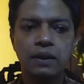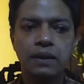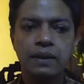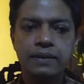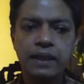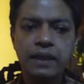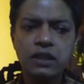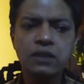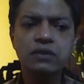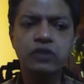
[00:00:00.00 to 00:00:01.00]

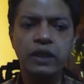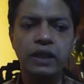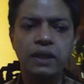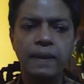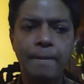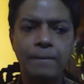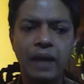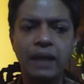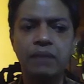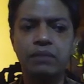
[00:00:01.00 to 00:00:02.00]
Section 3,
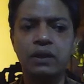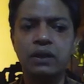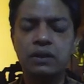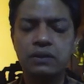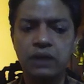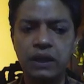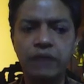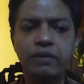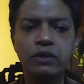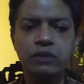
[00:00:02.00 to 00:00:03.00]
line number
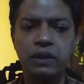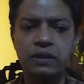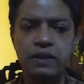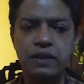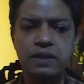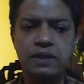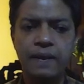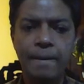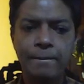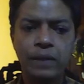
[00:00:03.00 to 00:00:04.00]
31 to 36,
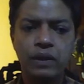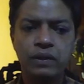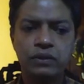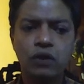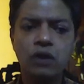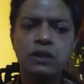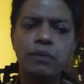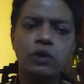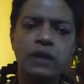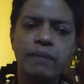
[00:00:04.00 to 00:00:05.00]
talks
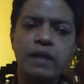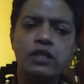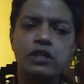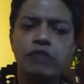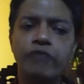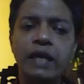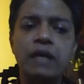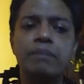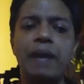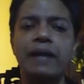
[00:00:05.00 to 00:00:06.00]
about the images of
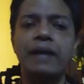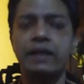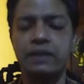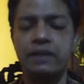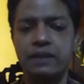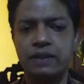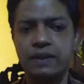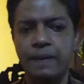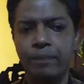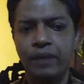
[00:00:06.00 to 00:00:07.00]
waning paradise
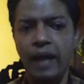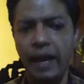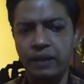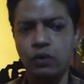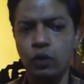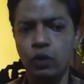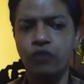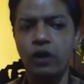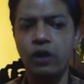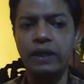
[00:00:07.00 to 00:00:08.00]
and goes
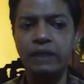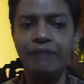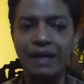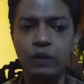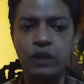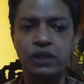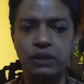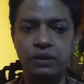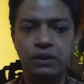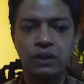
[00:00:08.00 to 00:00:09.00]
for an
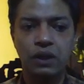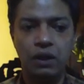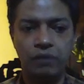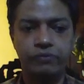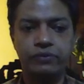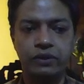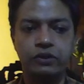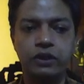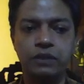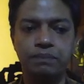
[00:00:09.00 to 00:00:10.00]
evaluation of the dream.